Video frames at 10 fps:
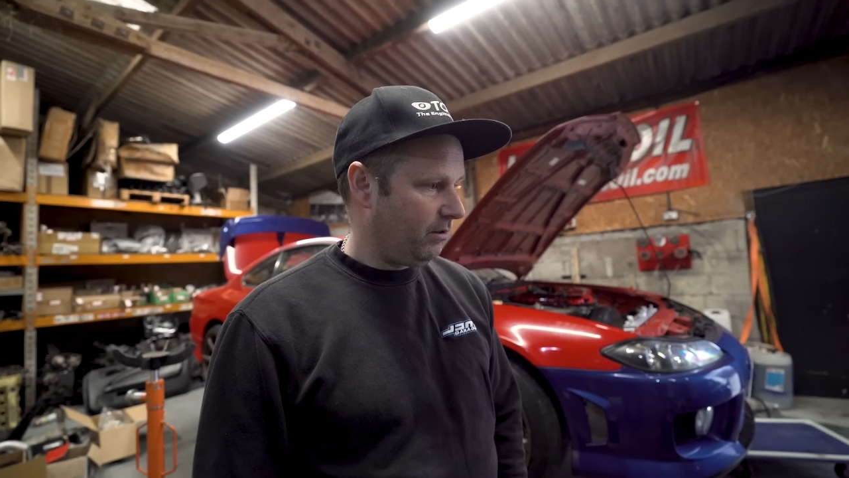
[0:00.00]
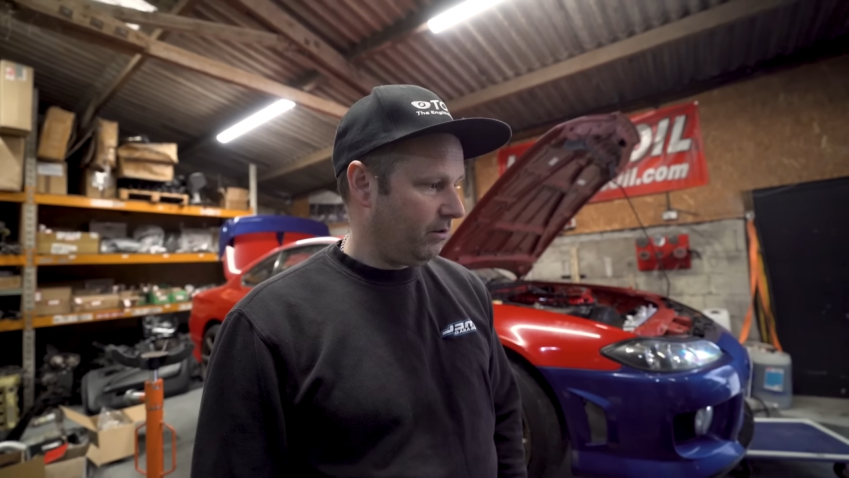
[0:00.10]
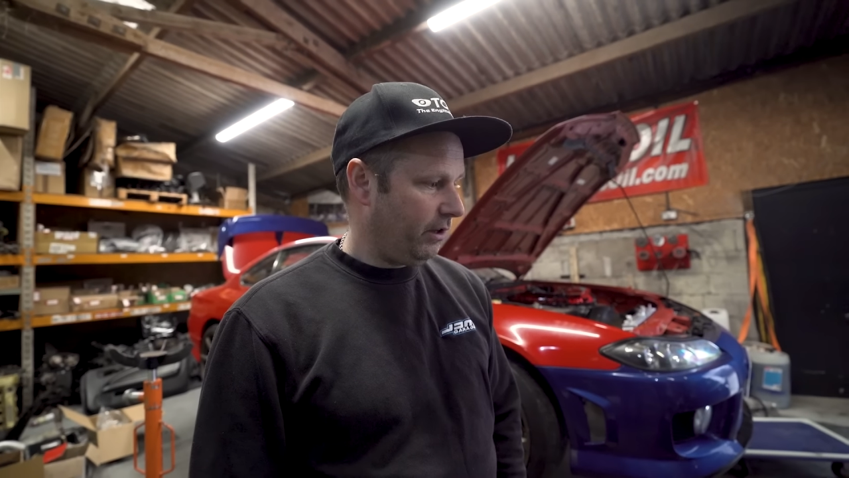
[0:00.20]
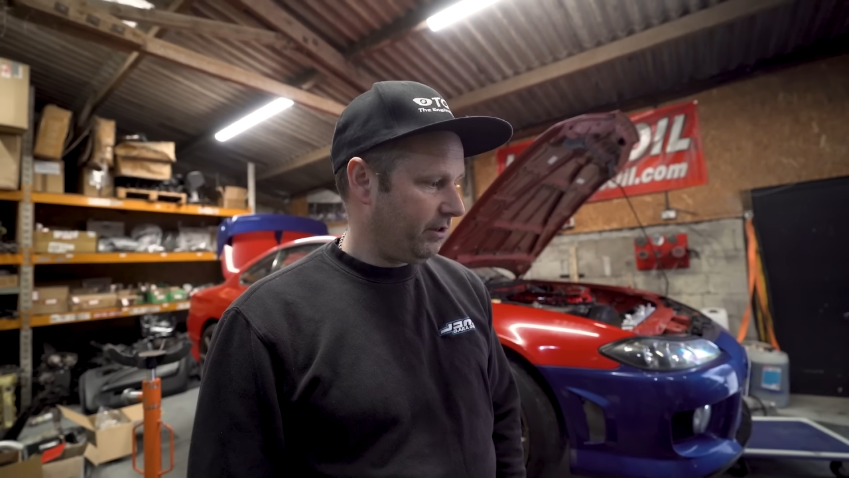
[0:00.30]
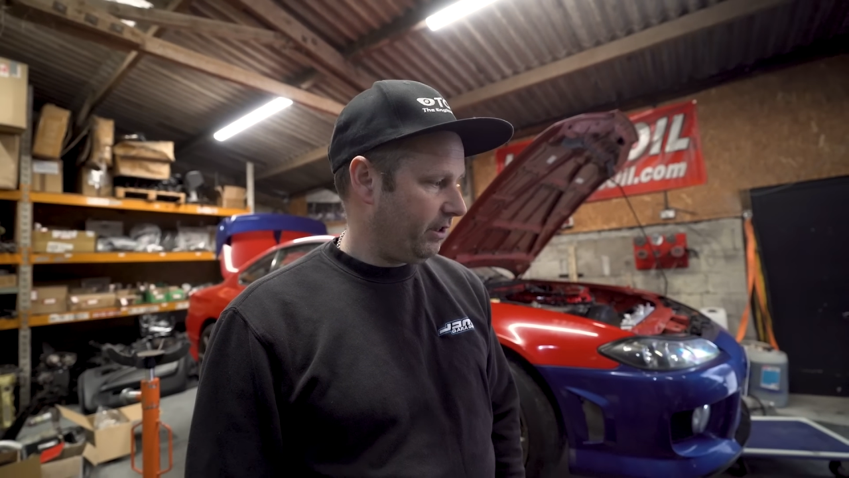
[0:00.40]

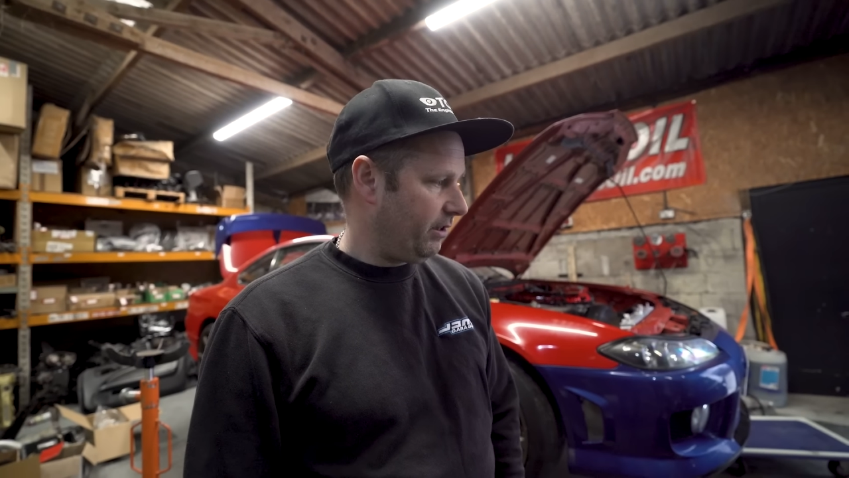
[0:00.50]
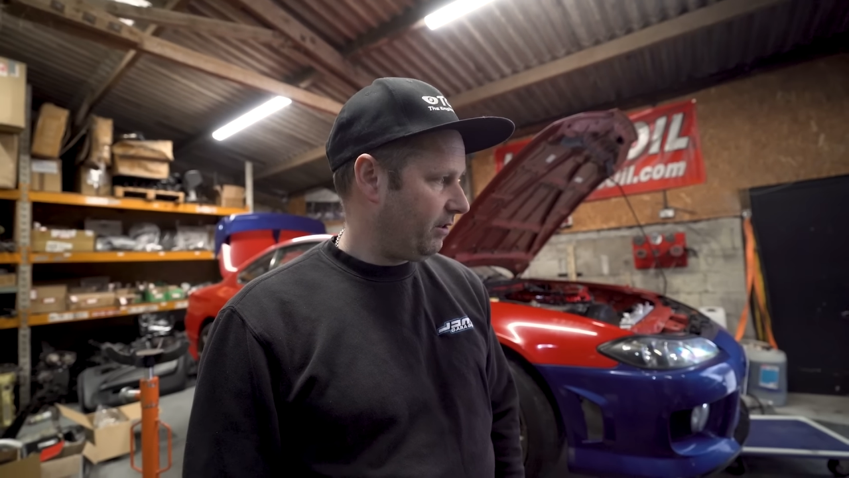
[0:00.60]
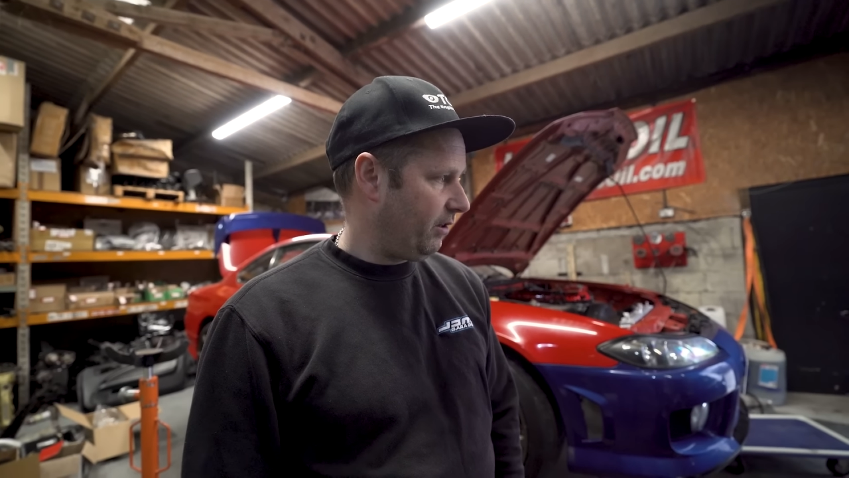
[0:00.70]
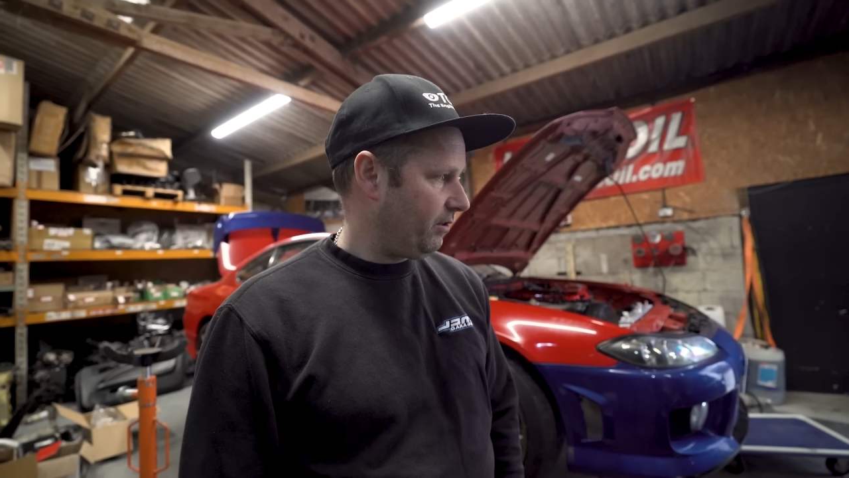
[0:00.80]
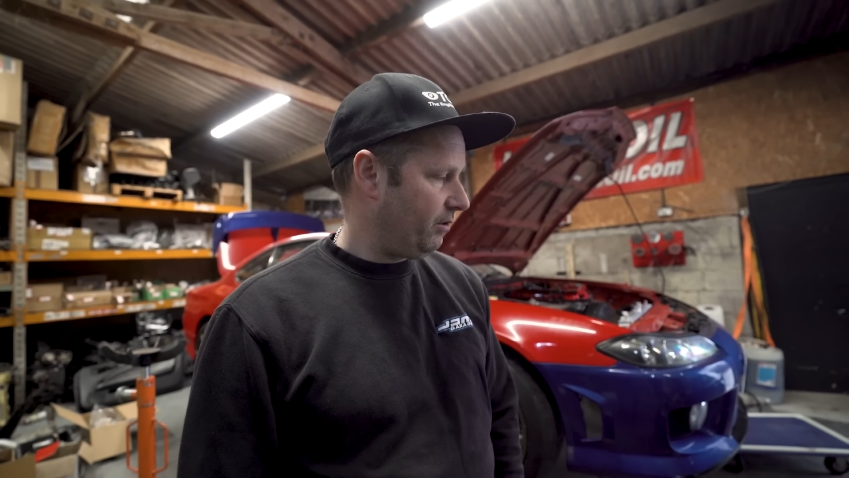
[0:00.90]

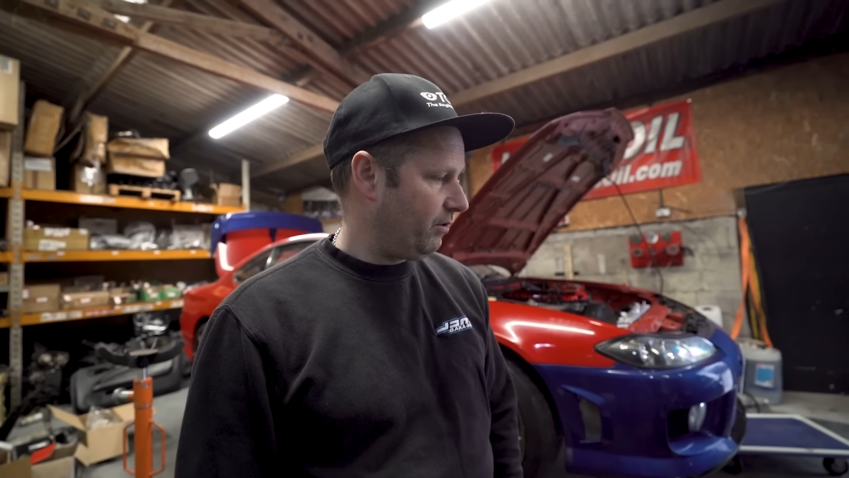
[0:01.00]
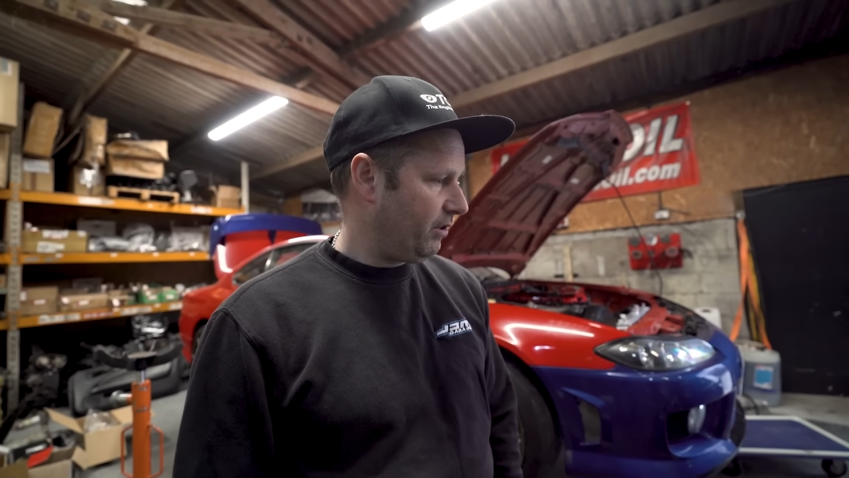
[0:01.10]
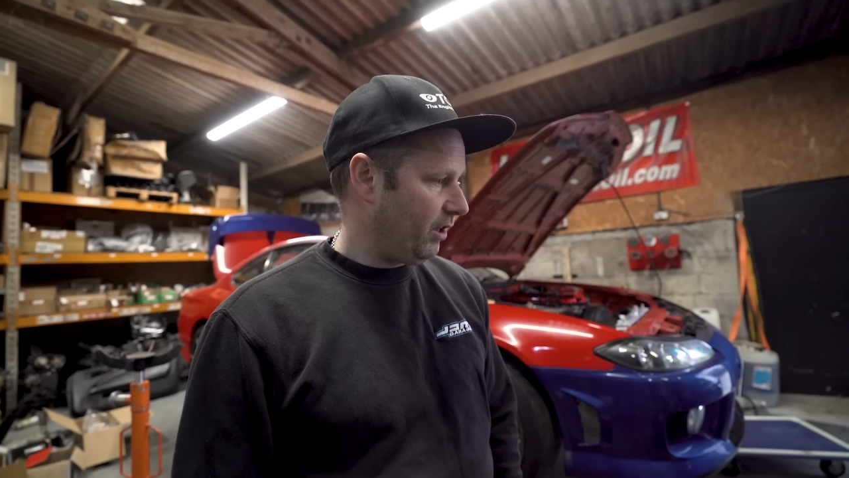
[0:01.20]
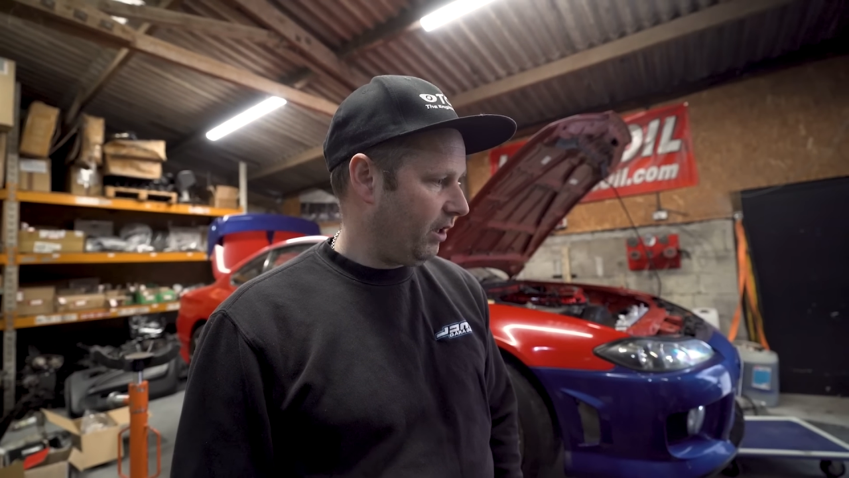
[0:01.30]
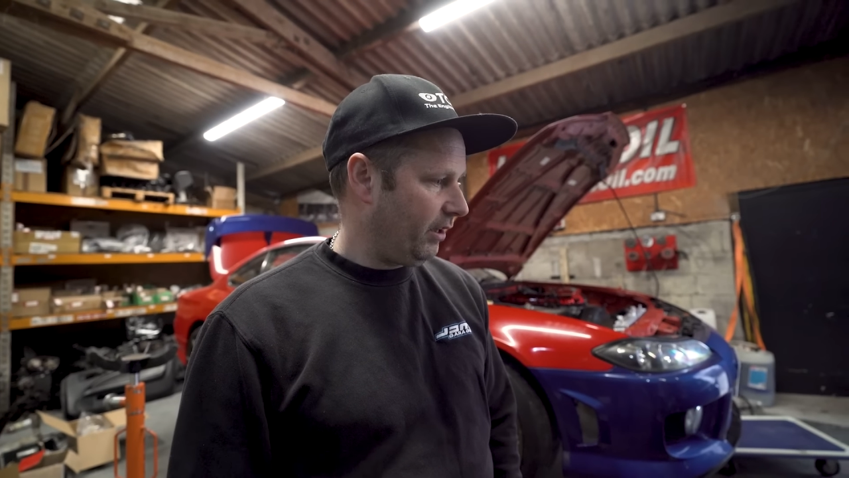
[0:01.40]
started using
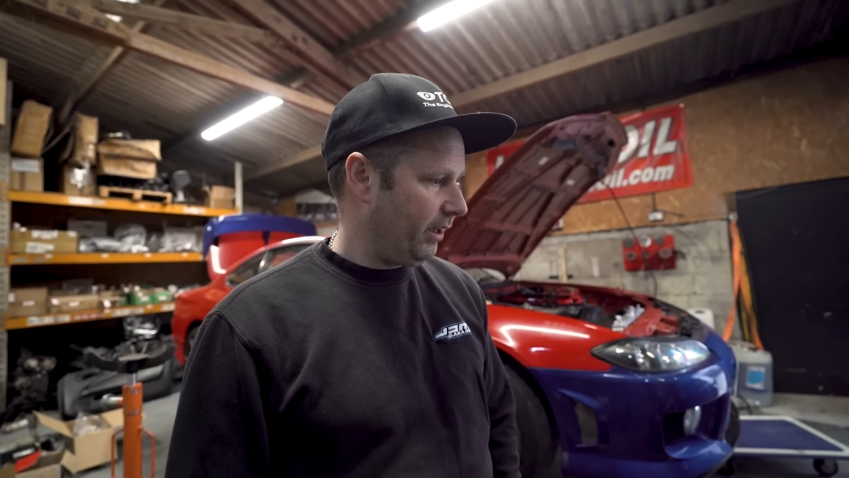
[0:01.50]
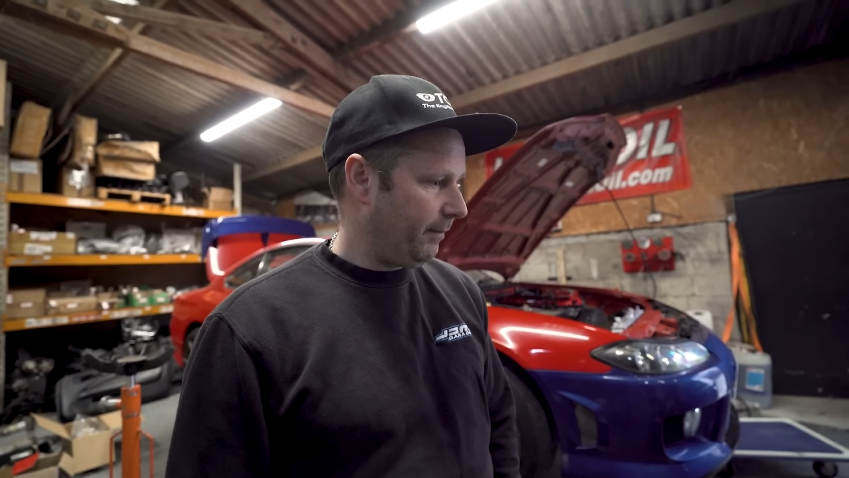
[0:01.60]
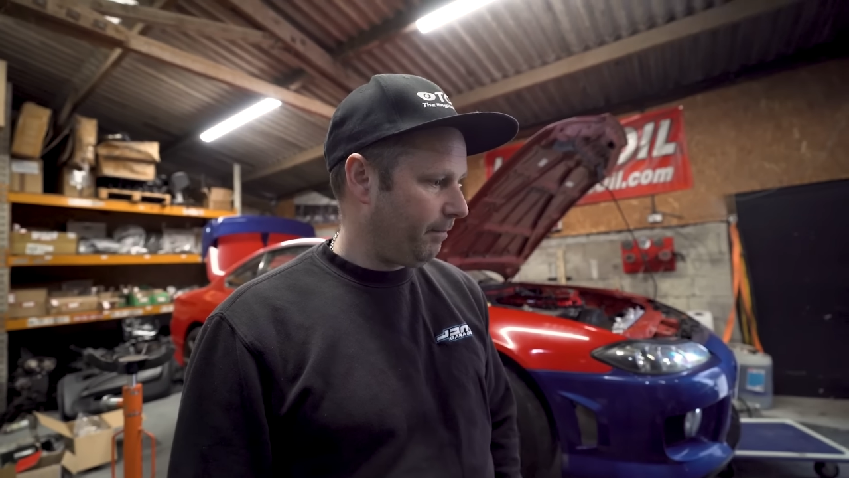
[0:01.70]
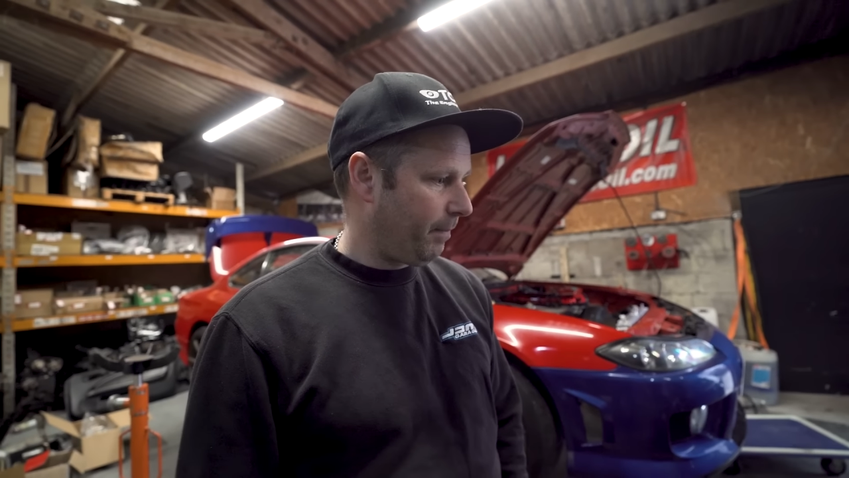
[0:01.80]
the car yet.